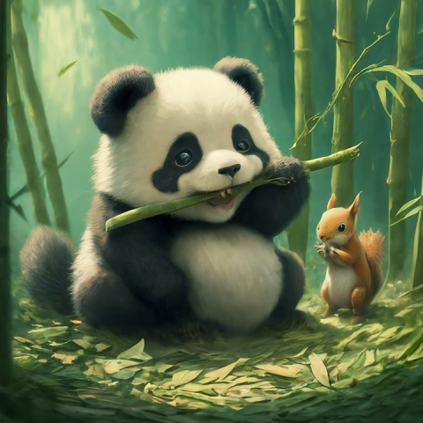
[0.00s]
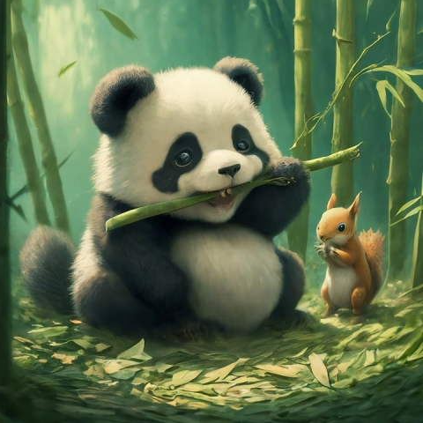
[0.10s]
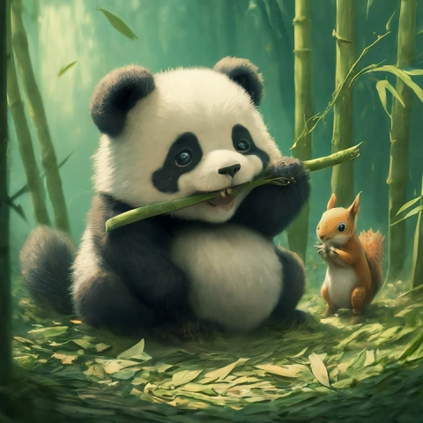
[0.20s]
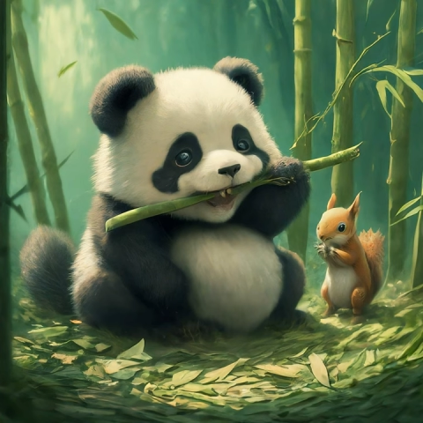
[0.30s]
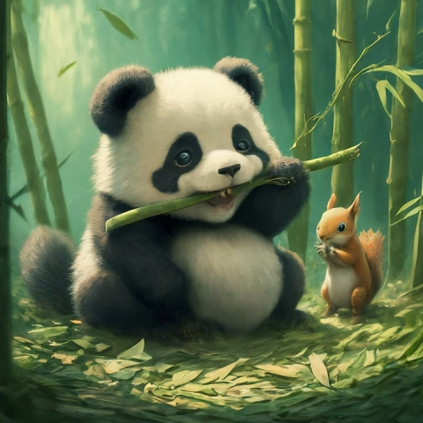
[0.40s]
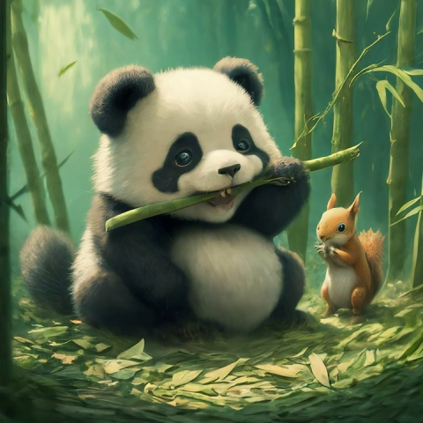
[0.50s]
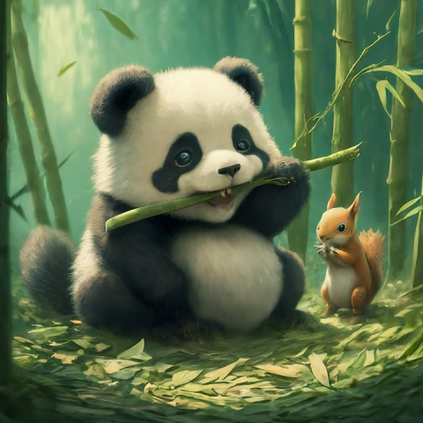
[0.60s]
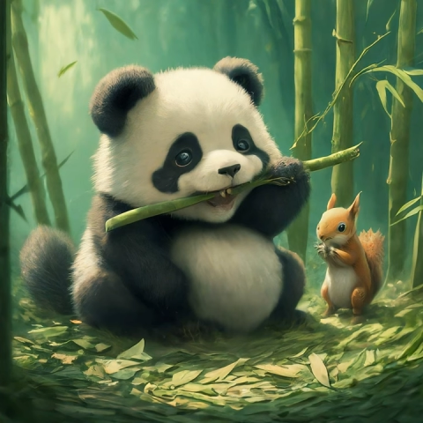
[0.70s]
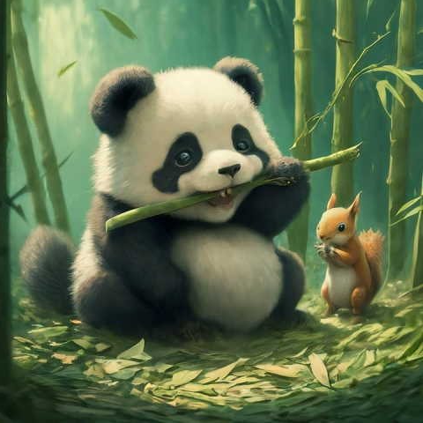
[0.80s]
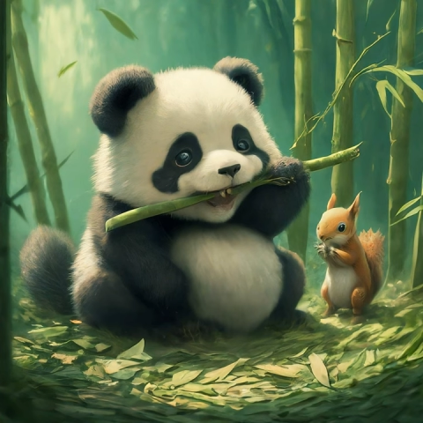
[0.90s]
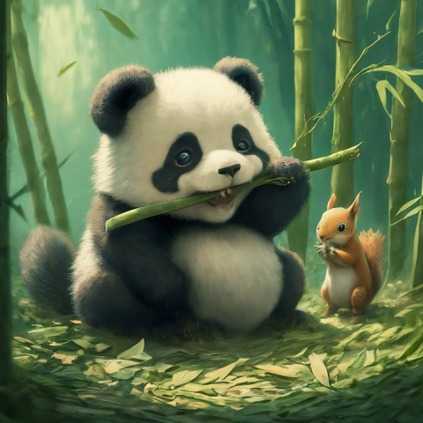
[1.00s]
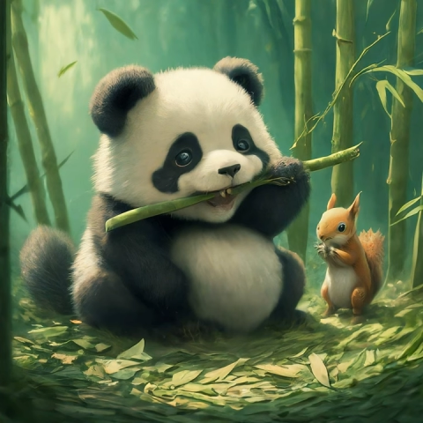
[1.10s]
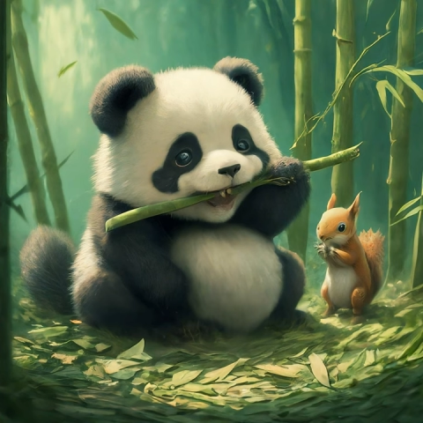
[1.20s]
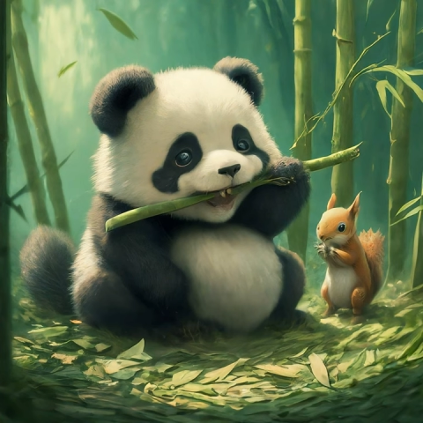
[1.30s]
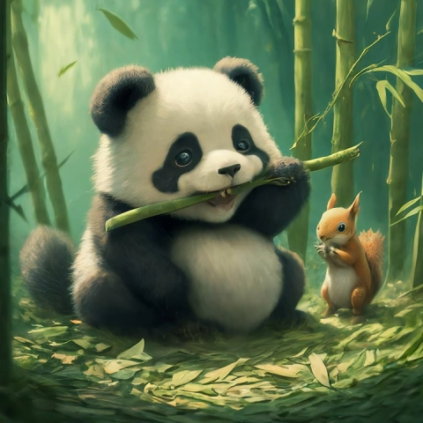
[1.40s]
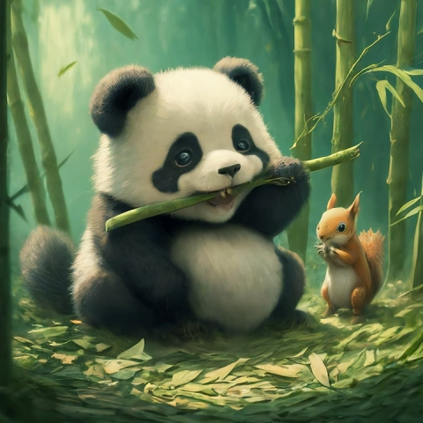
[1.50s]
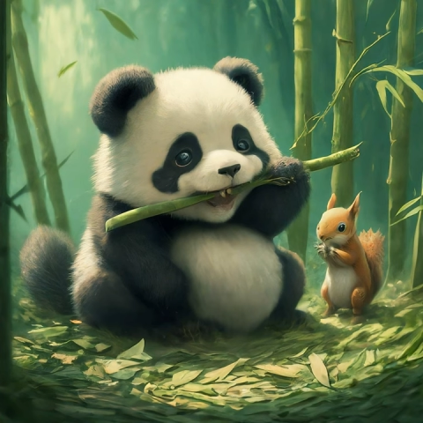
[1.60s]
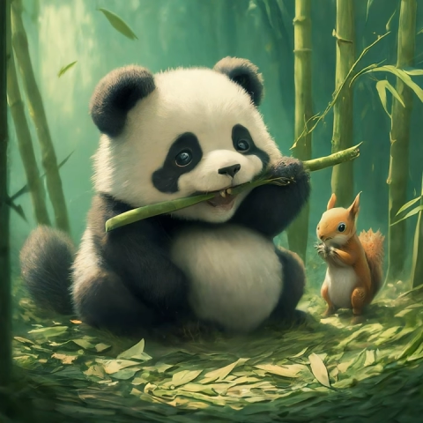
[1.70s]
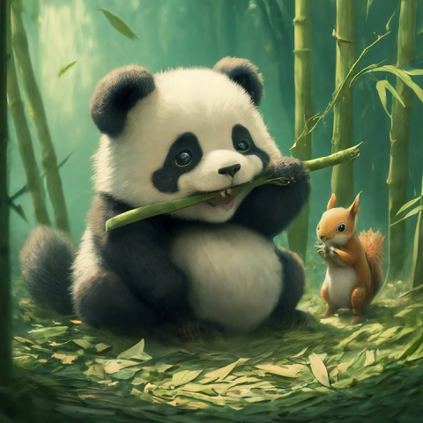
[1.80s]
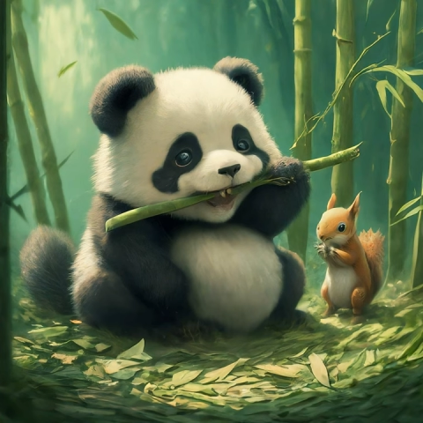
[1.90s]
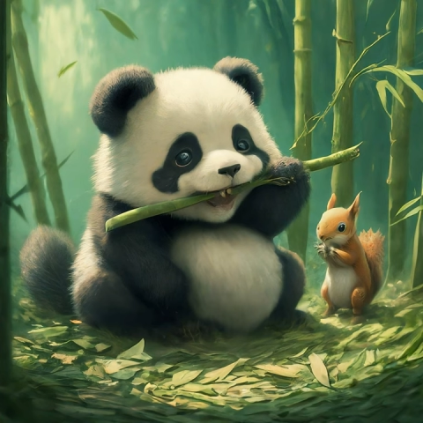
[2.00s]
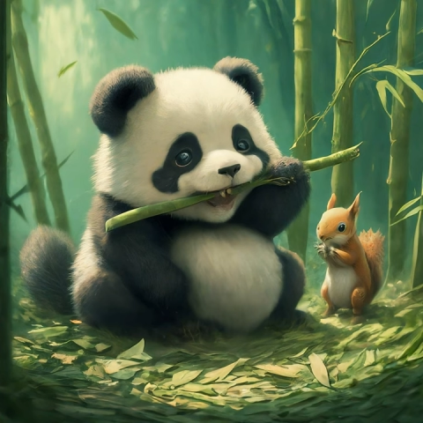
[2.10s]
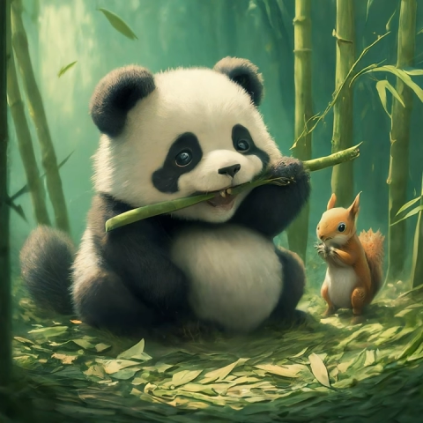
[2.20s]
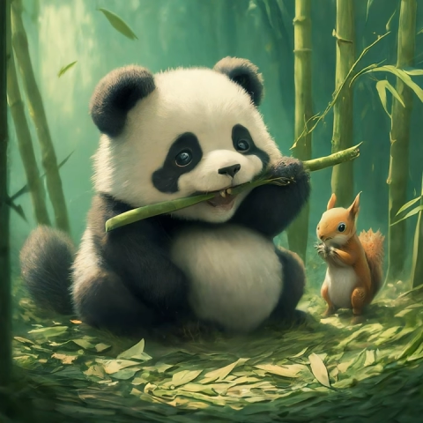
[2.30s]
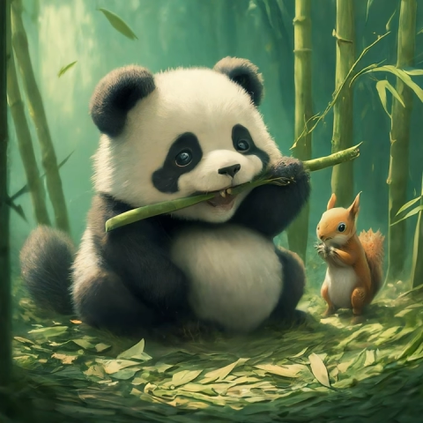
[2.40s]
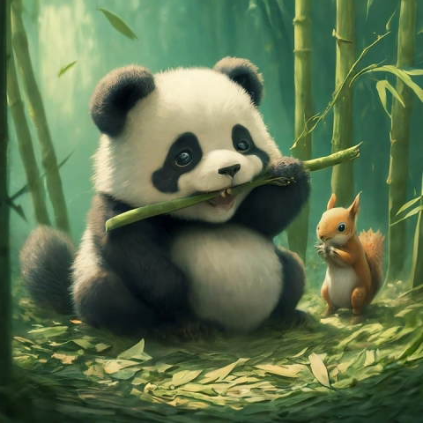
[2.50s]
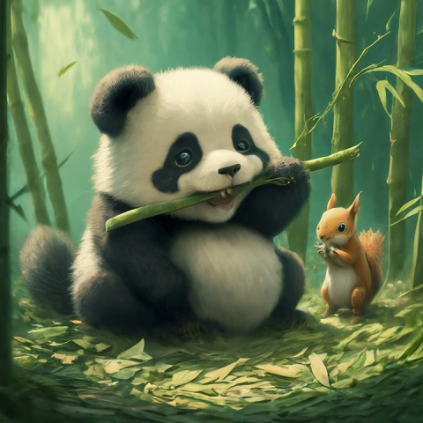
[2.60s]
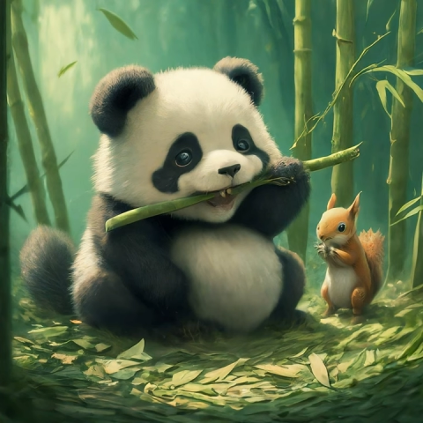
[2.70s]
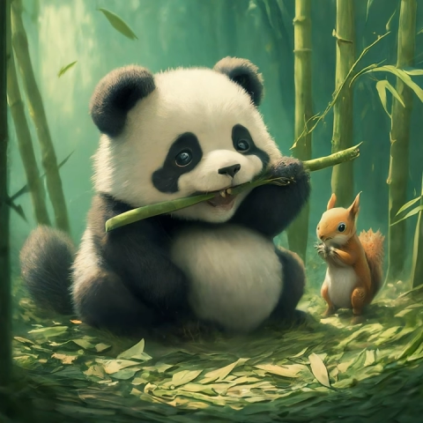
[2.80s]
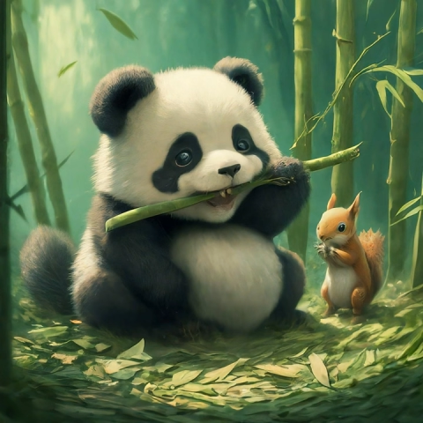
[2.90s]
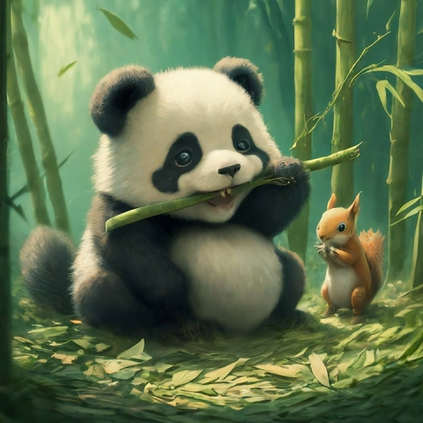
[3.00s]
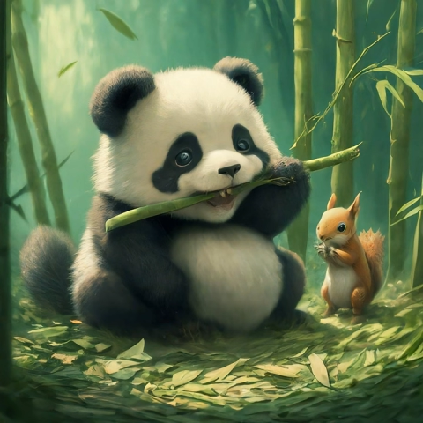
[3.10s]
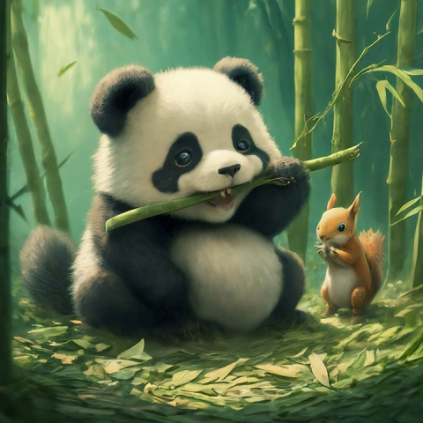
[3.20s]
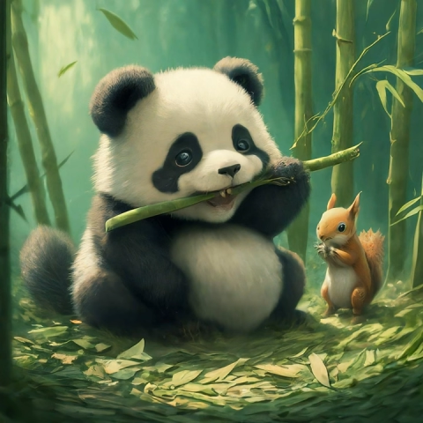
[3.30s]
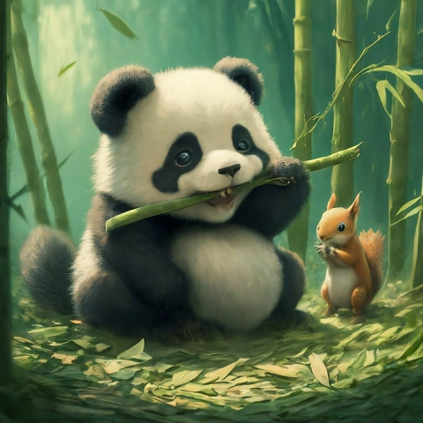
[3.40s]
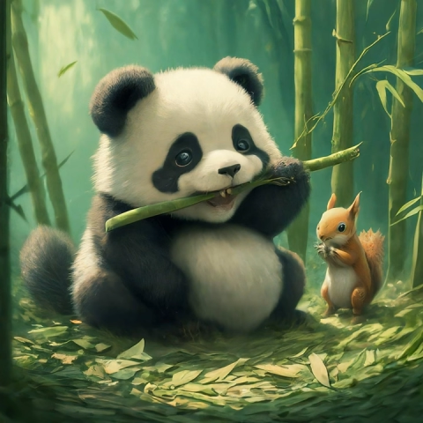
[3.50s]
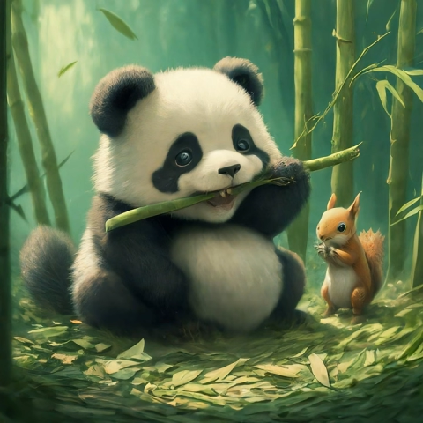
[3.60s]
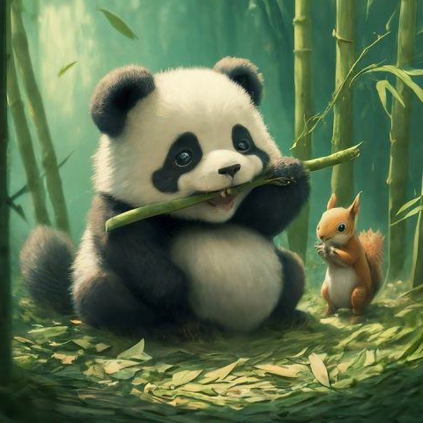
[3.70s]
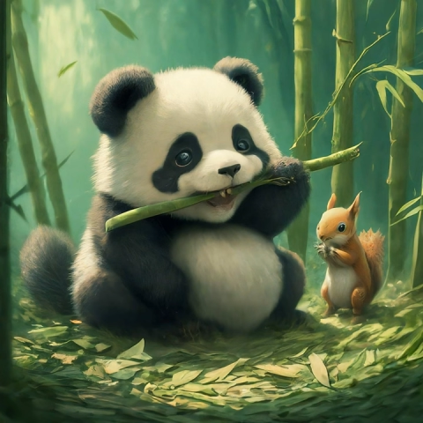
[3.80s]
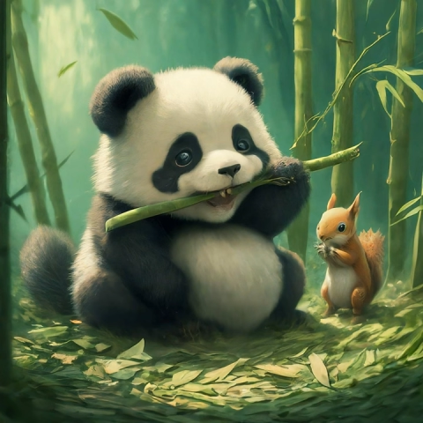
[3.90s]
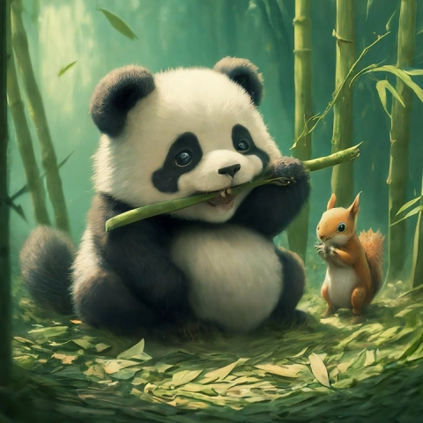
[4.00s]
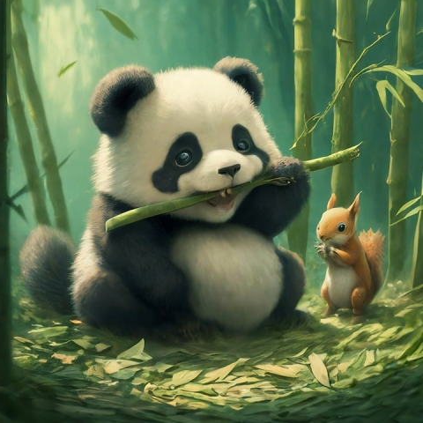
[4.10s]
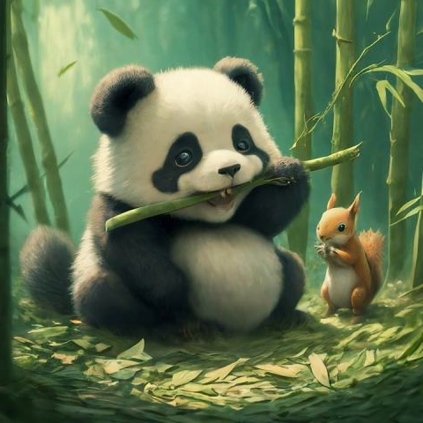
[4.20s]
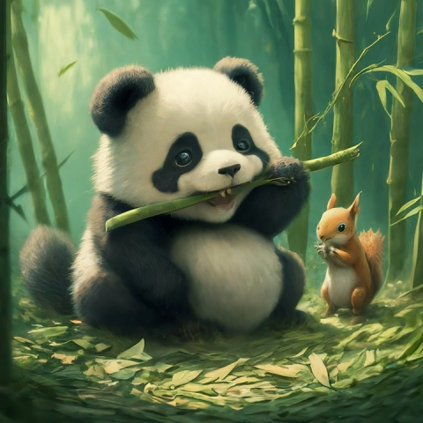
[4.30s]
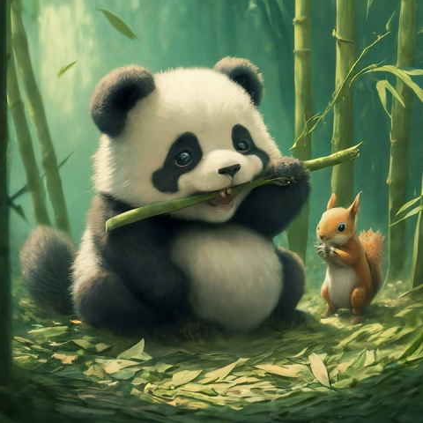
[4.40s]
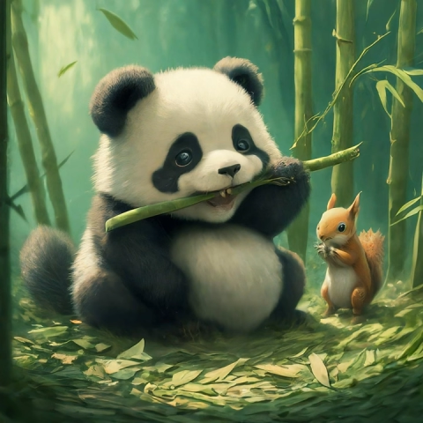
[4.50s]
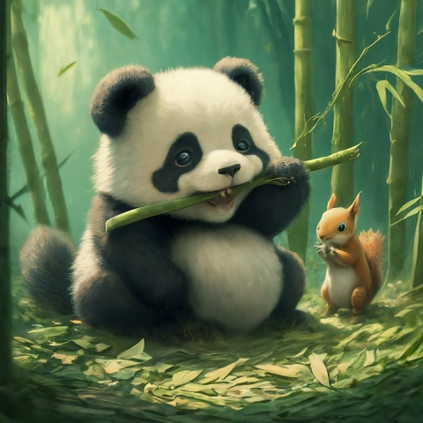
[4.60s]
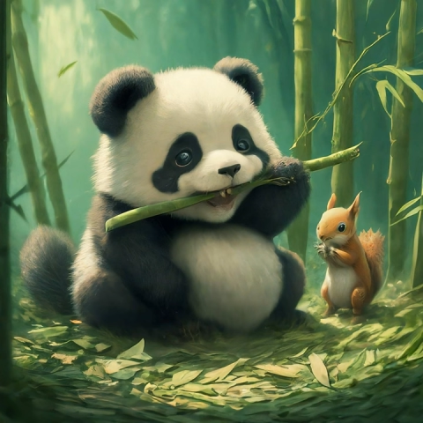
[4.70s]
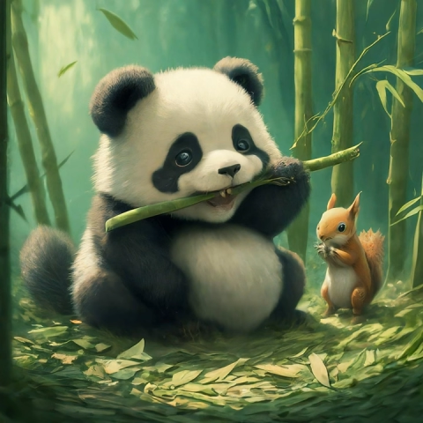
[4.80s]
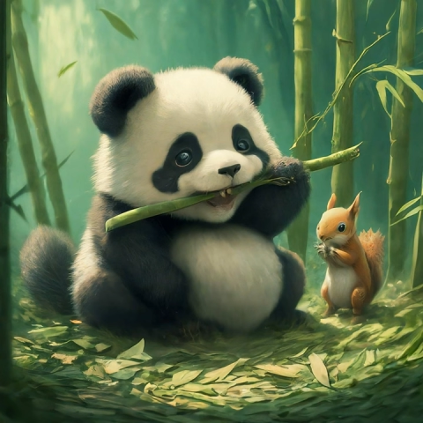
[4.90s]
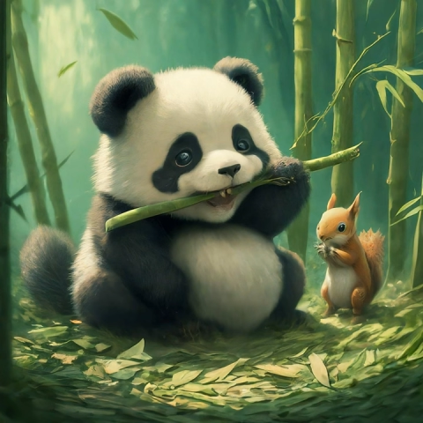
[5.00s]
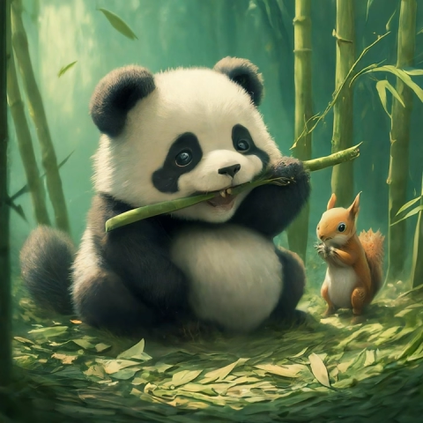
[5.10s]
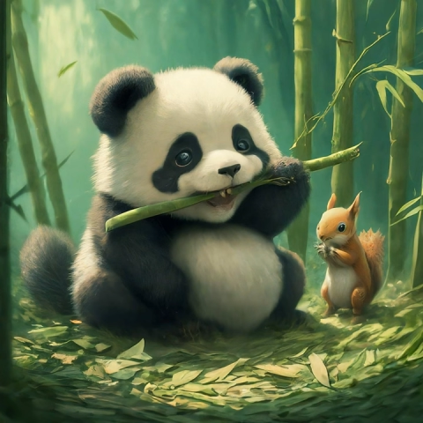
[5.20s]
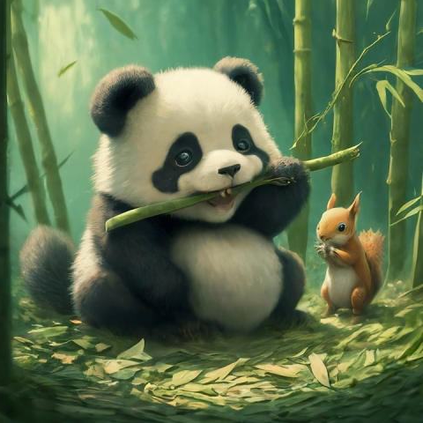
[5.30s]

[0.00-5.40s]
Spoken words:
No face is visible, so there are no lips to read.